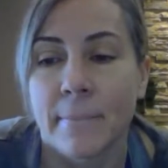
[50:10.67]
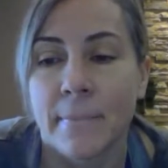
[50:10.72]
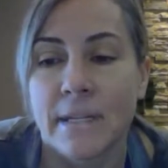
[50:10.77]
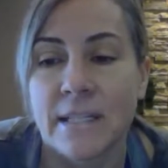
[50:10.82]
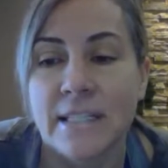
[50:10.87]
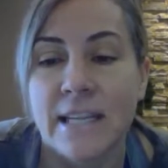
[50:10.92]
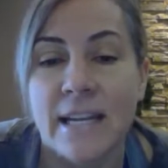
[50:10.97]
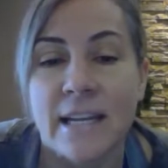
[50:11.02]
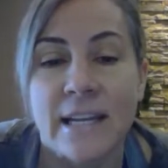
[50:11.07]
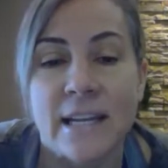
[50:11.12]

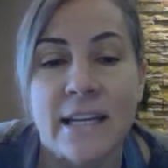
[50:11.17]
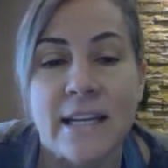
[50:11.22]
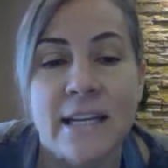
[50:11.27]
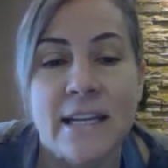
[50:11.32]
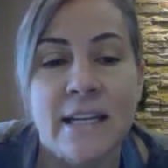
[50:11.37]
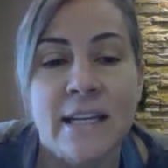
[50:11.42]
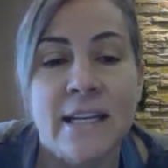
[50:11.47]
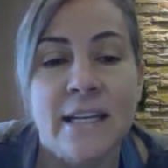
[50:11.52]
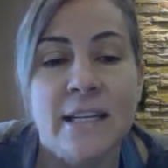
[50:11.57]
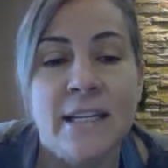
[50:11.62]
Take
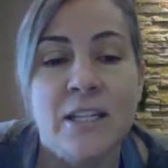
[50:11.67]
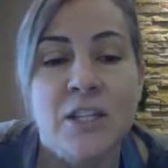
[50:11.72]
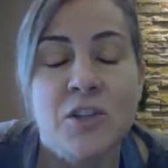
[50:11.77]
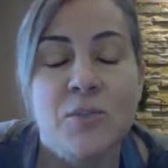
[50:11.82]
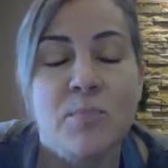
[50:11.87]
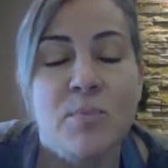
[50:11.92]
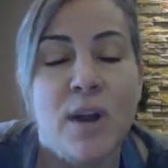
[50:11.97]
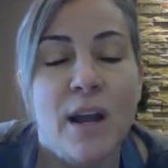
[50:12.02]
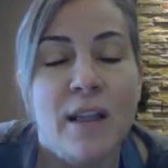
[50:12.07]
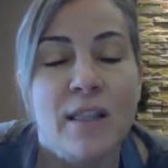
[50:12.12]
each
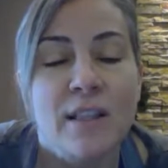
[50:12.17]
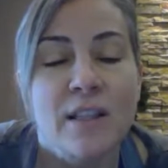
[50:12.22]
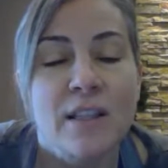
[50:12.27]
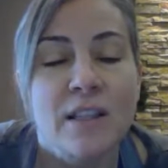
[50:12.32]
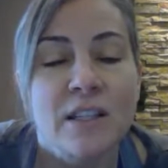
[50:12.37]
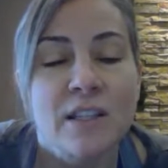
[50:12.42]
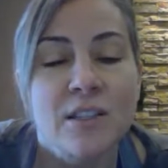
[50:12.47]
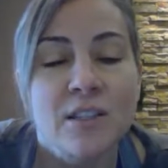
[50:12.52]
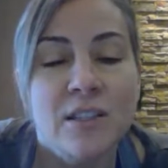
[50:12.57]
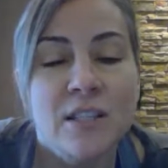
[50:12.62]
breath a
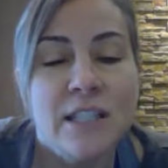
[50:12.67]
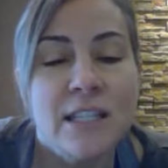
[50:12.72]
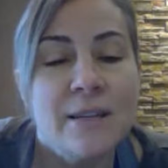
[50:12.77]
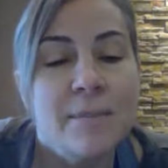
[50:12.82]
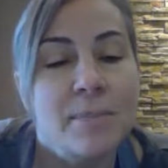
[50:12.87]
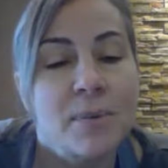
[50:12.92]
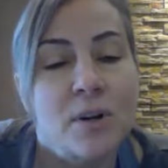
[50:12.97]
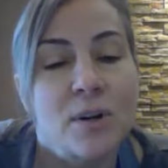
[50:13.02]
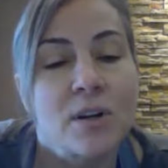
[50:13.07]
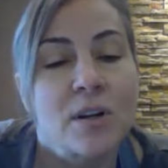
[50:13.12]
little
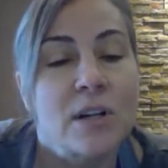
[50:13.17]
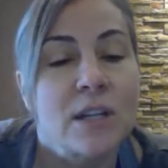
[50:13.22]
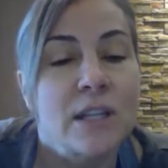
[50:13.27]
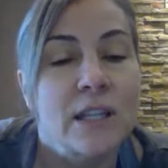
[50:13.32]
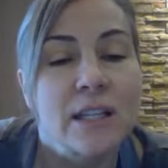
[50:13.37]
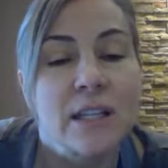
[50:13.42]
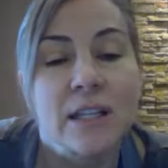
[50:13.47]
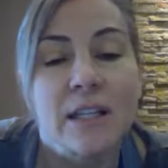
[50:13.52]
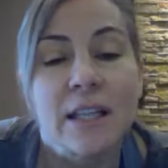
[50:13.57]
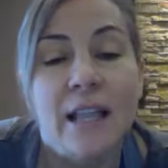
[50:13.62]
deeper
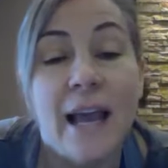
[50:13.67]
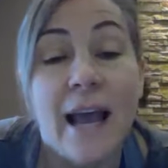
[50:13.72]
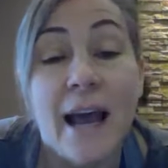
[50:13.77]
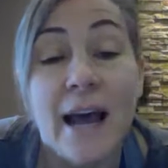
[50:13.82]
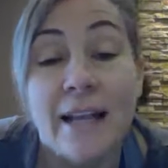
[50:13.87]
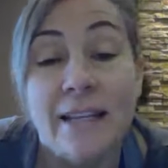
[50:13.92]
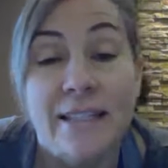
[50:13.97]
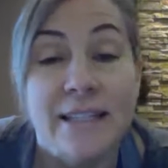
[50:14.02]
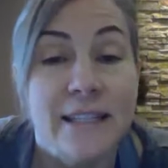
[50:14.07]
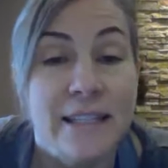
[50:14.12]
than the
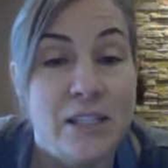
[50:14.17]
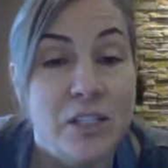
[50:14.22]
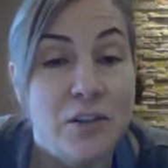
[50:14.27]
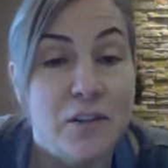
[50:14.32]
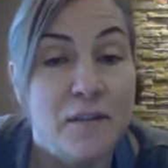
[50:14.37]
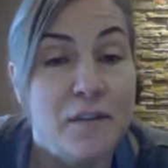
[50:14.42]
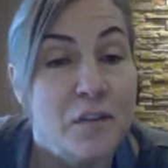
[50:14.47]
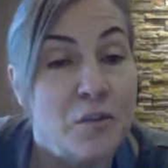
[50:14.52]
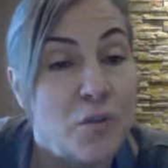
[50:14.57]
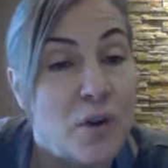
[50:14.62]
last as you
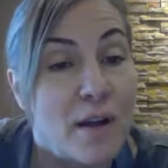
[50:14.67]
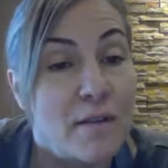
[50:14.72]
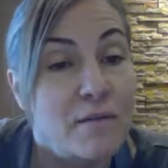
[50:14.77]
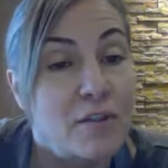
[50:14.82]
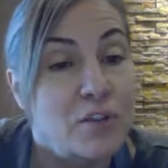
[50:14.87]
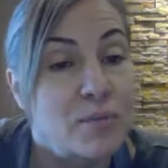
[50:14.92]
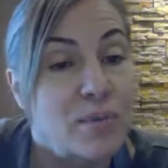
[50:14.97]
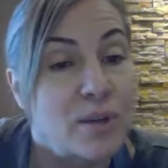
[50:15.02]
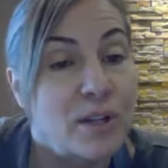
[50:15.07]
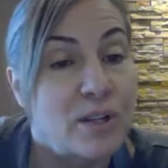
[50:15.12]
feel
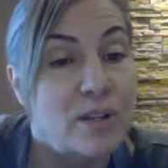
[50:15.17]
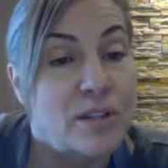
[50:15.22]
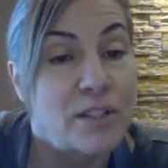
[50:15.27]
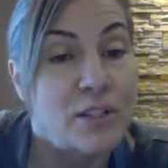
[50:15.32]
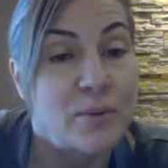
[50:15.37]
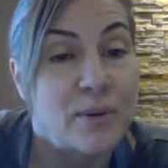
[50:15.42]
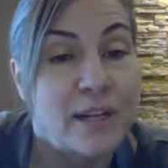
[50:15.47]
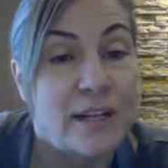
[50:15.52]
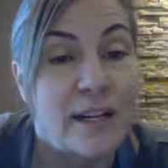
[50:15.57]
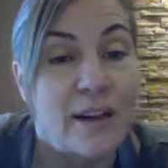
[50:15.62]
comfortable. So
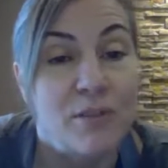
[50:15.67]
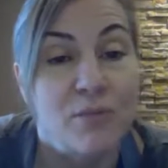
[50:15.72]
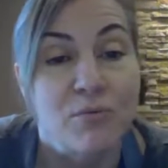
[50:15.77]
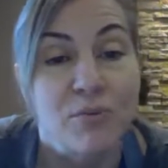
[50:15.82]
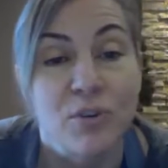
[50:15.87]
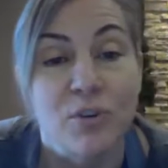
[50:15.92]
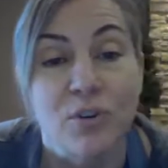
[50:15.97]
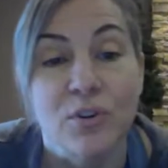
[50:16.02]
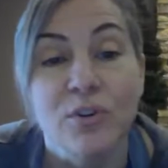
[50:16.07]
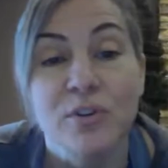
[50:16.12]
inhale through
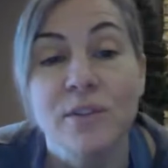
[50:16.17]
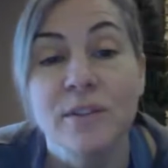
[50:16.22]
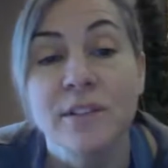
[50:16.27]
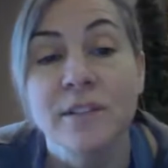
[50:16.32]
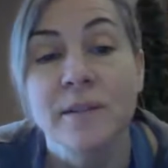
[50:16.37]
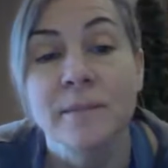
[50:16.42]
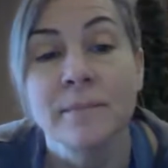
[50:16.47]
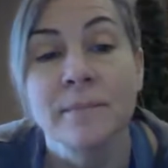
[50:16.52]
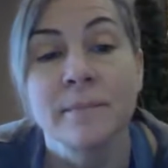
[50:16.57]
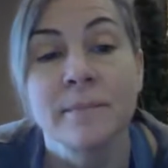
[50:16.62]
your nose,
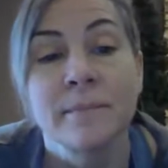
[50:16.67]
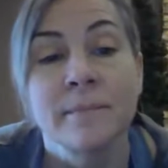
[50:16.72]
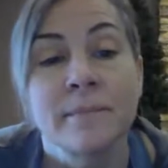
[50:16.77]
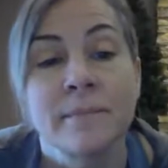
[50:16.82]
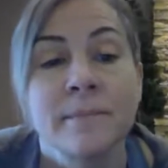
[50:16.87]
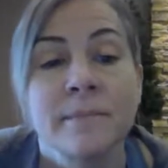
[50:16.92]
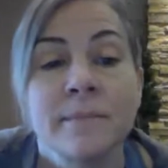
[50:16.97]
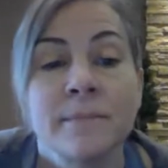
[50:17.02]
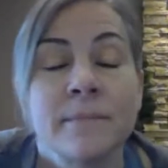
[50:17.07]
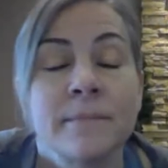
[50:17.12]

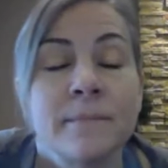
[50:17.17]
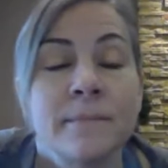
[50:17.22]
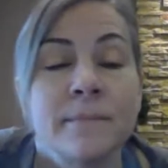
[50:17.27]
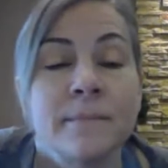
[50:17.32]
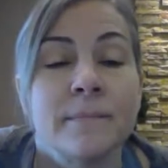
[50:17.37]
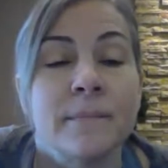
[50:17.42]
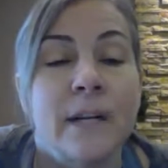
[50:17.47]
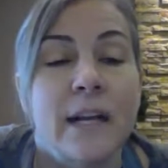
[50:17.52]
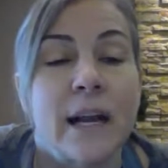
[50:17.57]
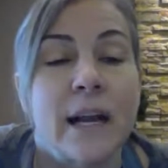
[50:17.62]

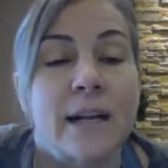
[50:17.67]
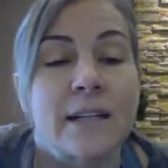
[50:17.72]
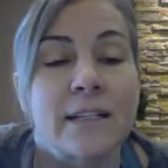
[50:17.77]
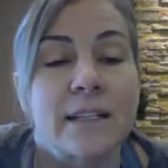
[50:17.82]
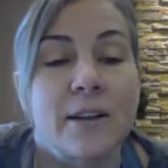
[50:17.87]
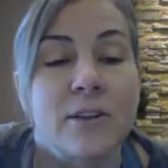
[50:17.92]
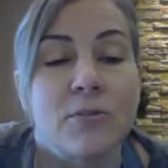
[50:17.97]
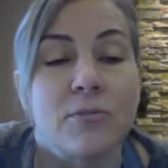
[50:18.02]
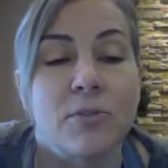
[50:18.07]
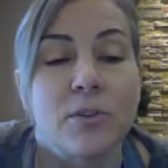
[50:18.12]

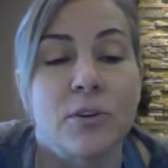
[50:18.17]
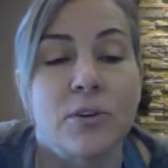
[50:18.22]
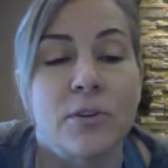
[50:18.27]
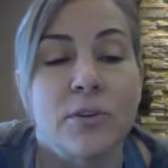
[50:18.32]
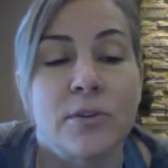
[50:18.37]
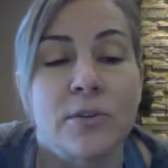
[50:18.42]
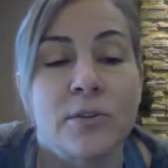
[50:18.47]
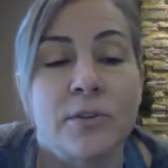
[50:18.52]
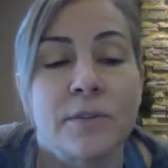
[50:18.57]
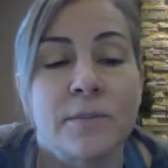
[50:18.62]
exhale through your
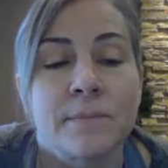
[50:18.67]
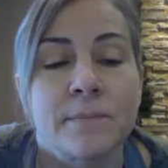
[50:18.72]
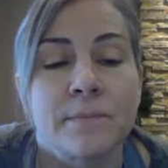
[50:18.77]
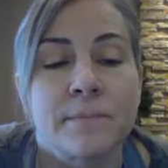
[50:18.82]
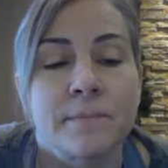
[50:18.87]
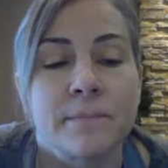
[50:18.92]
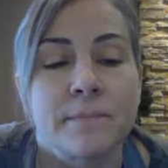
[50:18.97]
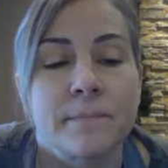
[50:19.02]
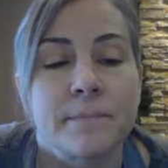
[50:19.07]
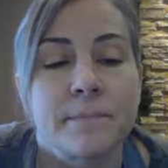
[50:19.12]
nose,
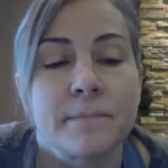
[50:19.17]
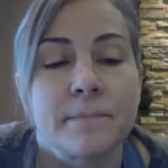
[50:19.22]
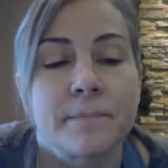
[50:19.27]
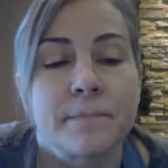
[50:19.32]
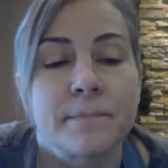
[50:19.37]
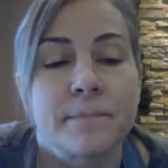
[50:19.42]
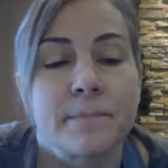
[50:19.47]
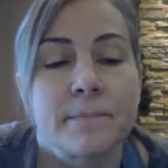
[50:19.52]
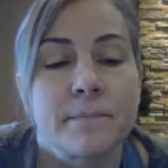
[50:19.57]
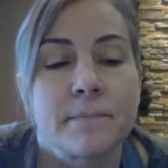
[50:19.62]

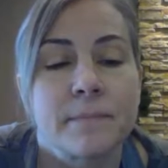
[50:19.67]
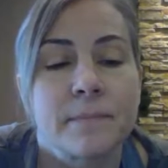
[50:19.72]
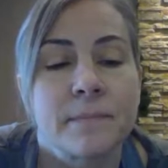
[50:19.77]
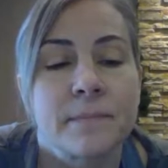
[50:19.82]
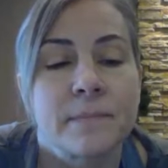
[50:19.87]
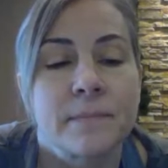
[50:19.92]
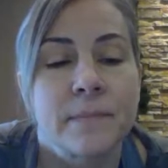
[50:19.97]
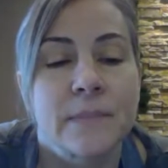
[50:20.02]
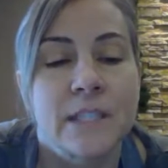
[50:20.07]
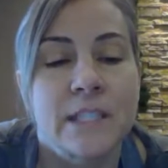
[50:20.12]

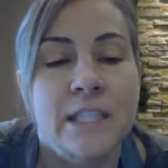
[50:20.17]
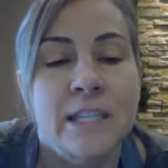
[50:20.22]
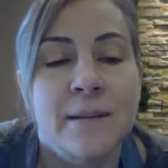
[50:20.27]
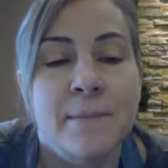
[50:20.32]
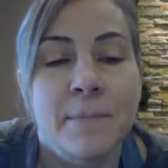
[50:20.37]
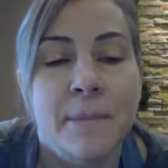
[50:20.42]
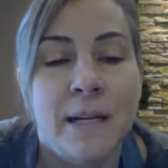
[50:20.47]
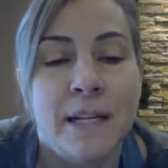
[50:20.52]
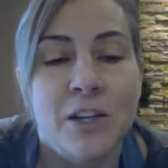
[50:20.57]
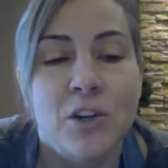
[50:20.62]

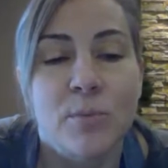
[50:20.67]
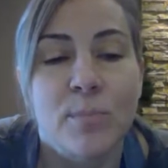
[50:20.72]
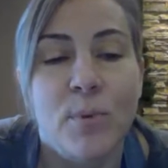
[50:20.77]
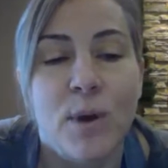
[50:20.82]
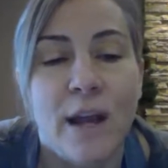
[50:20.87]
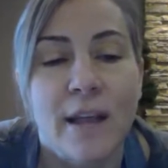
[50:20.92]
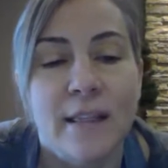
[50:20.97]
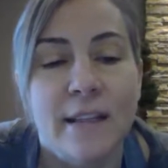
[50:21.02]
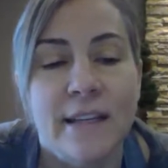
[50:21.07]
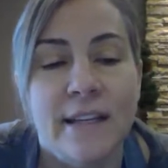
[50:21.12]
deepening your
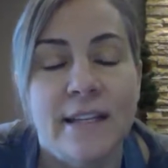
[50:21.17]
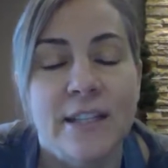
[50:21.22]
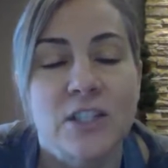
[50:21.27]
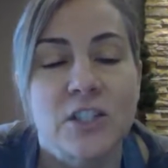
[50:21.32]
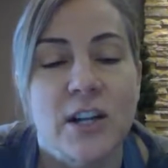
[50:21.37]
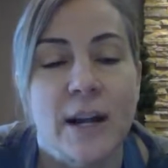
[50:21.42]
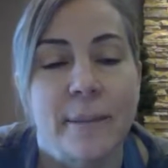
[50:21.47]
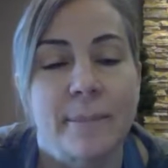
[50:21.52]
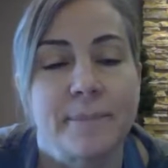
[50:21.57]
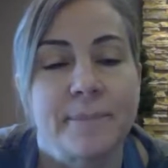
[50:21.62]
breath each
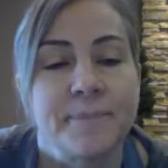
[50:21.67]
time.